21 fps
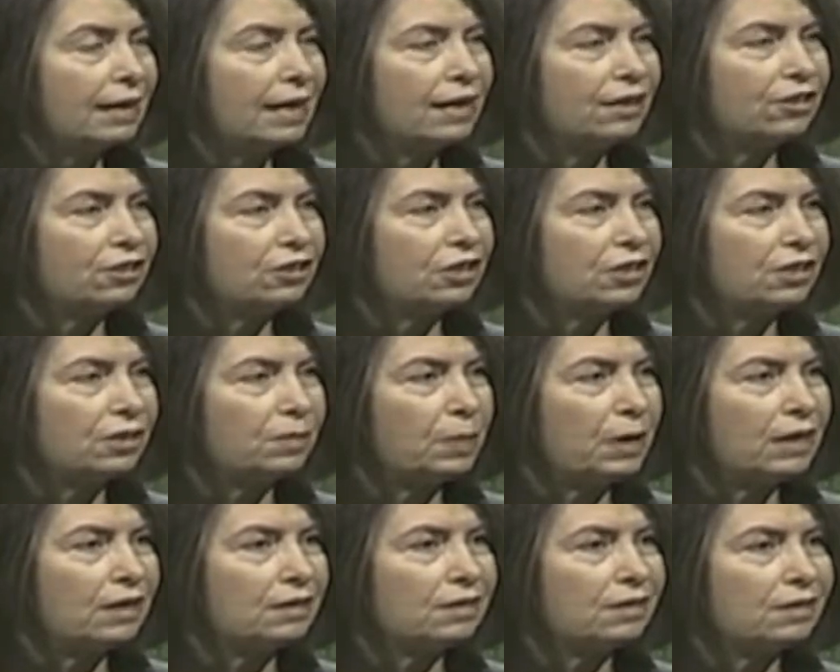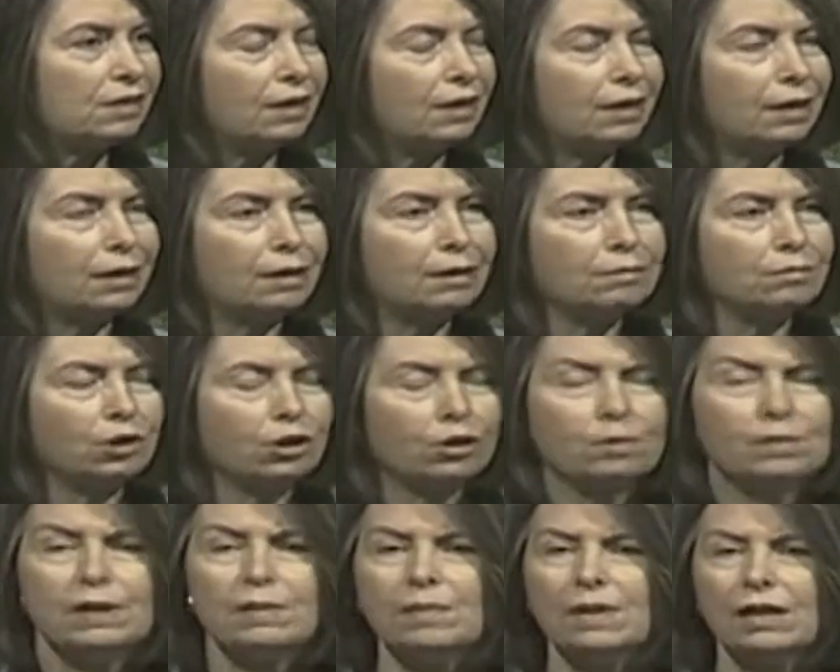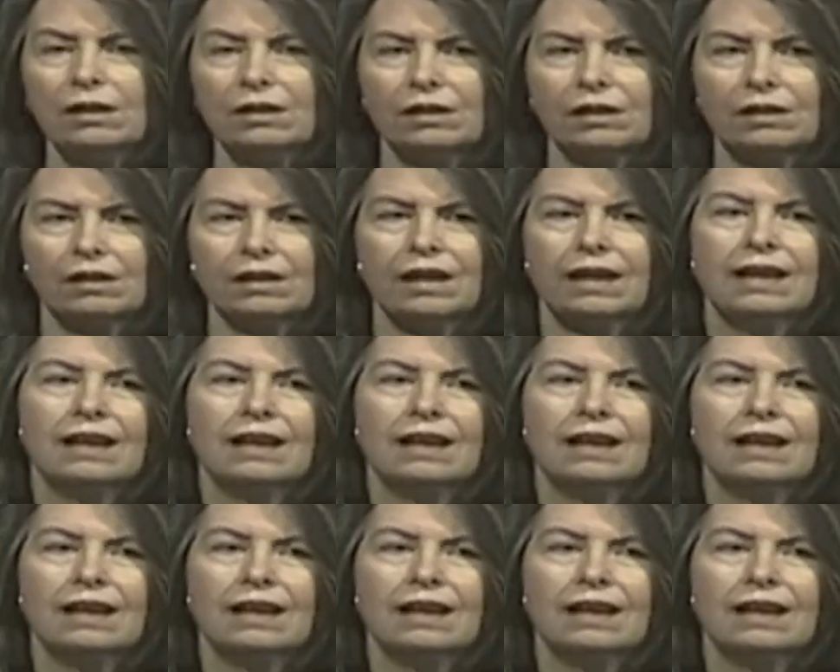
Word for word: energy space, uh, Herman Miller.